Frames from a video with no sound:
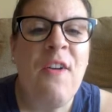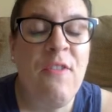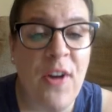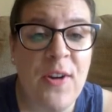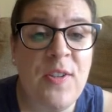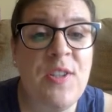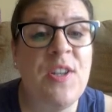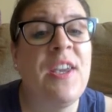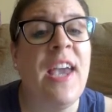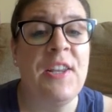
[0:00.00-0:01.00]
First,
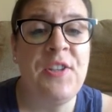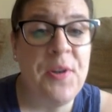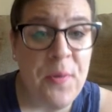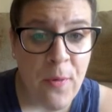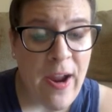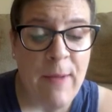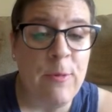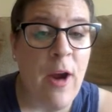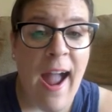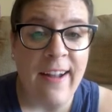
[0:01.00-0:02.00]
get 2 graham
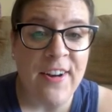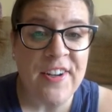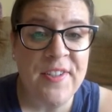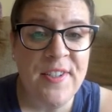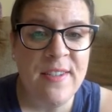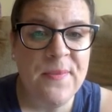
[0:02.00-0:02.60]
crackers.